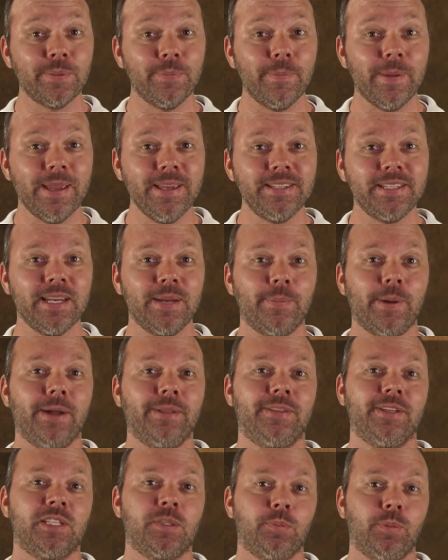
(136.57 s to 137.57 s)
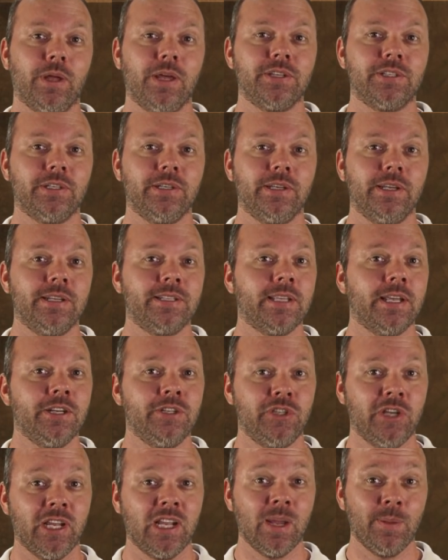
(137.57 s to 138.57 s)
amazing about this blessing is that
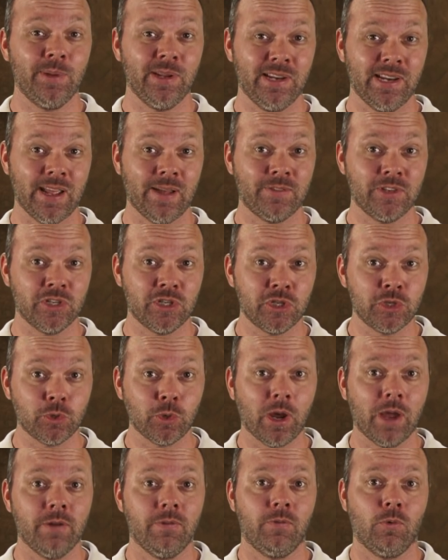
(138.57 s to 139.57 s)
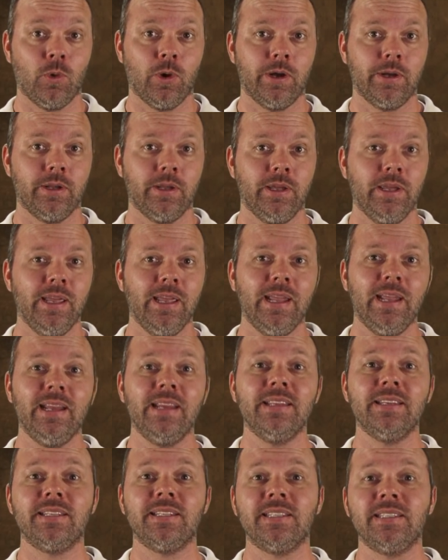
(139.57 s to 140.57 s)
Jacob didn't have to strive for it. He
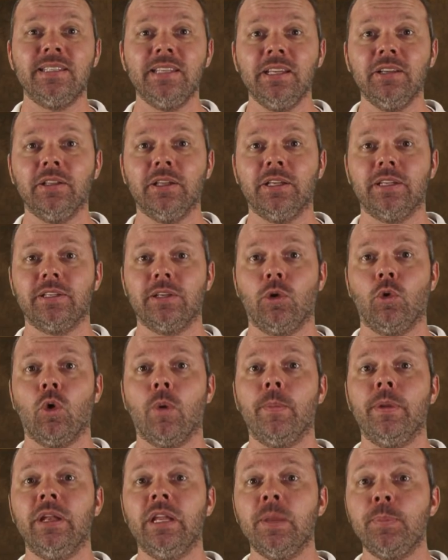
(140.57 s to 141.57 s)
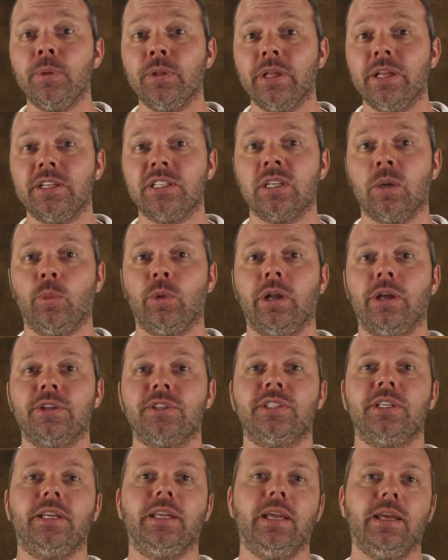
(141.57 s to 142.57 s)
didn't steal it or manipulate someone else
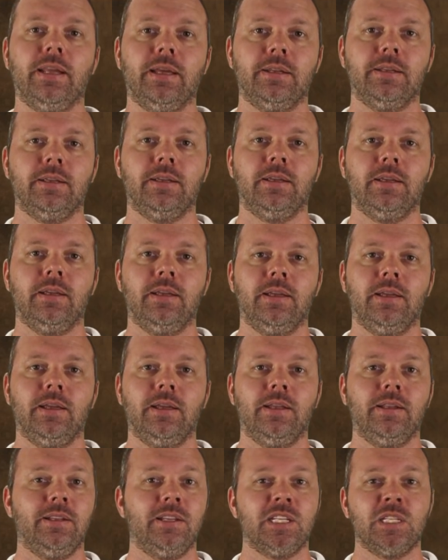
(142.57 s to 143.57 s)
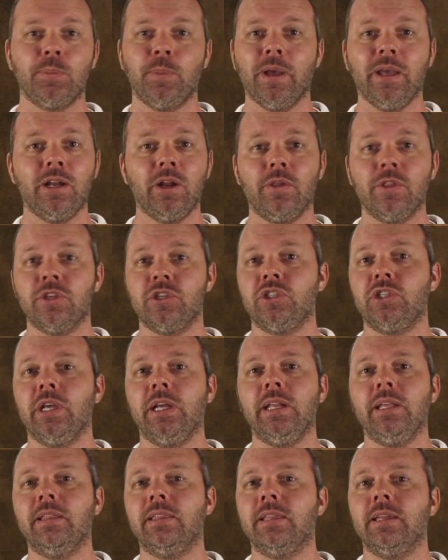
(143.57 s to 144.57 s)
to get it. Despite all the
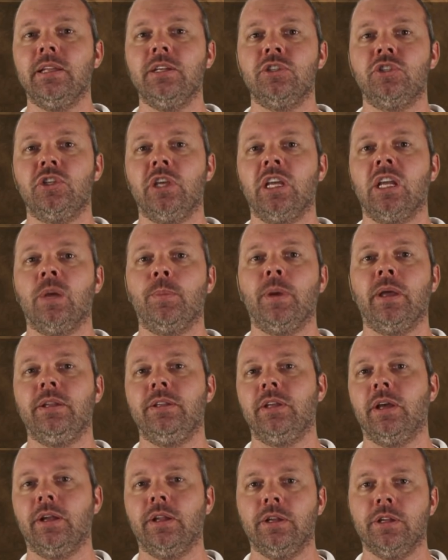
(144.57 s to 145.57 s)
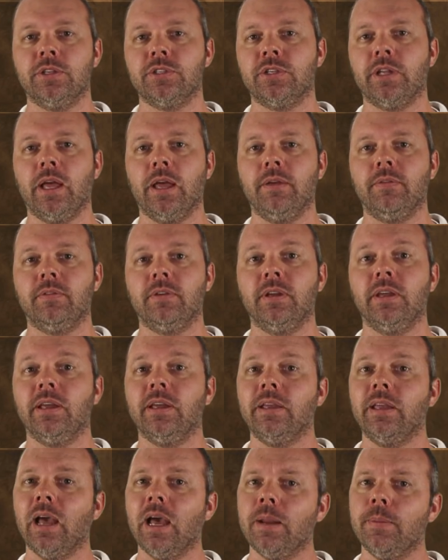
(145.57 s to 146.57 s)
shady things Jacob had done in his life,
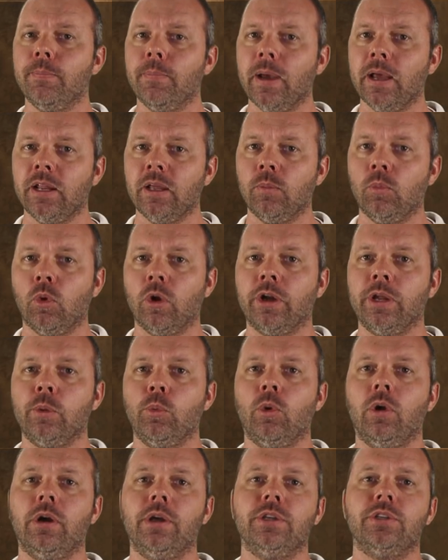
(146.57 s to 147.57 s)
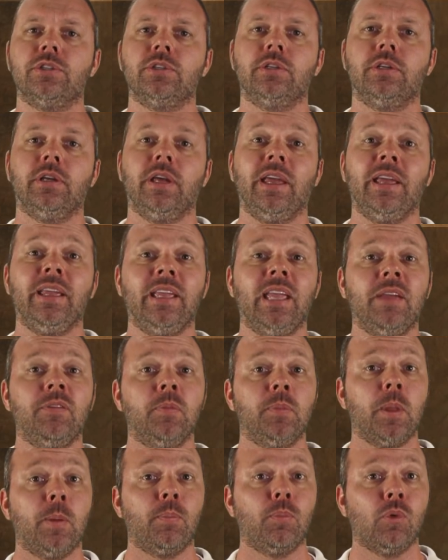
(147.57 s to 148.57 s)
God met him where he was and gave
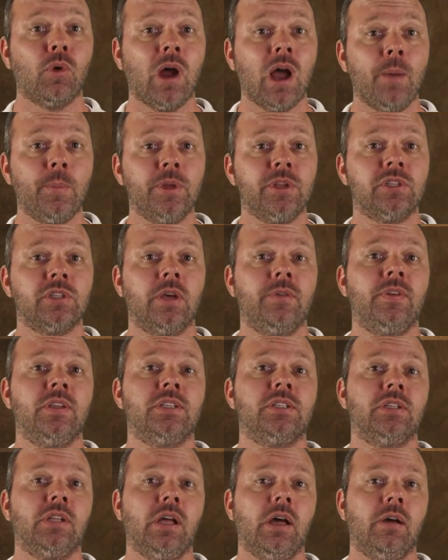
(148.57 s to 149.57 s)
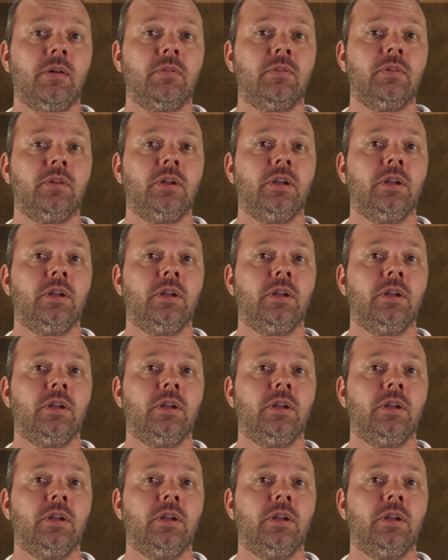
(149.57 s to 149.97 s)
him the promise of his love,